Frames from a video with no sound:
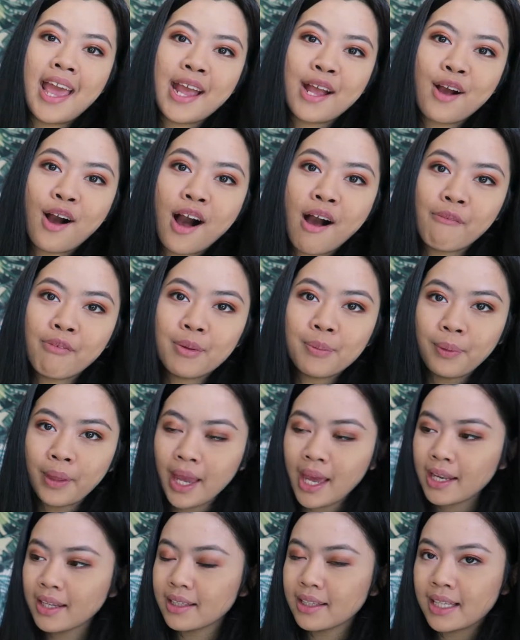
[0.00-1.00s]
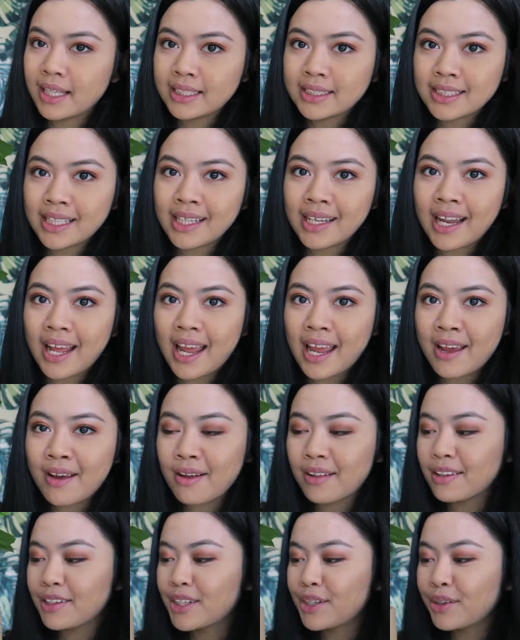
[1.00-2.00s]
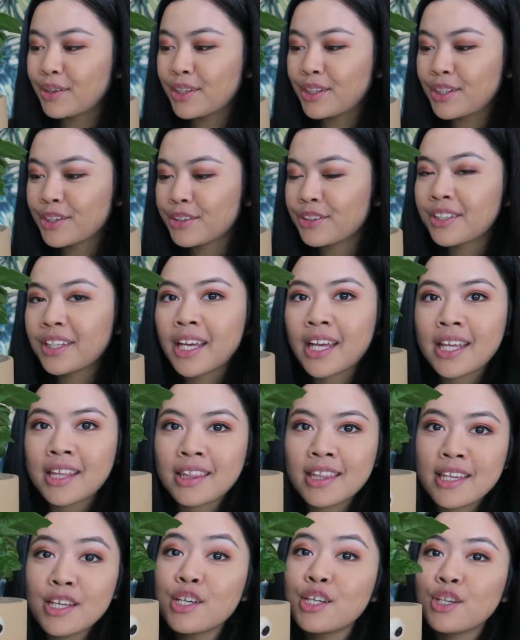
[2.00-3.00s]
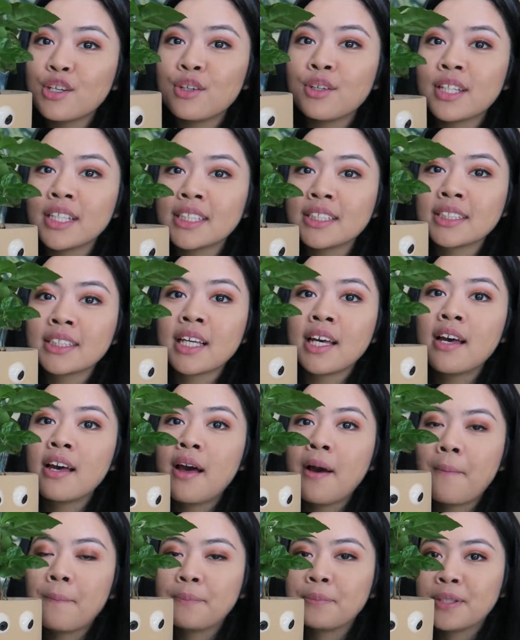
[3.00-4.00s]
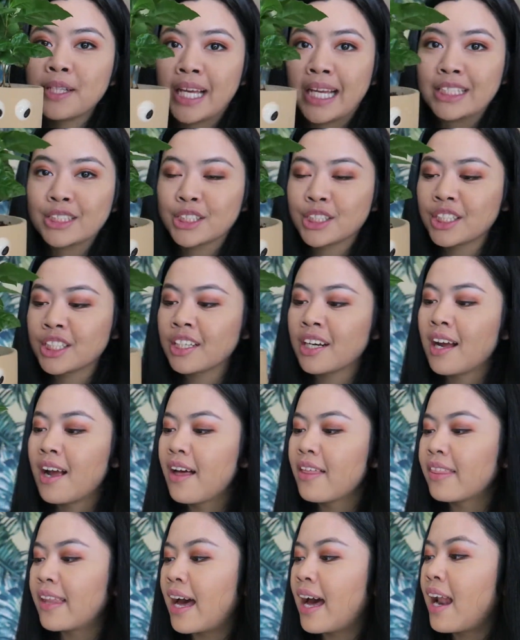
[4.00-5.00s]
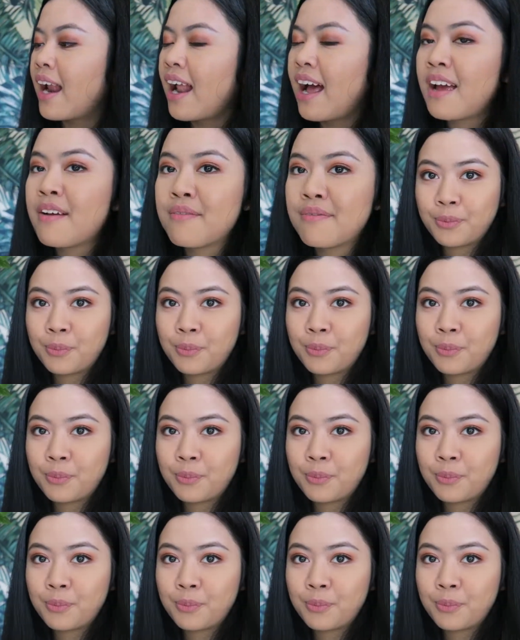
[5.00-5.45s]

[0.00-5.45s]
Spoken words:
A coffee plant. It's in a literally the cutest planter that I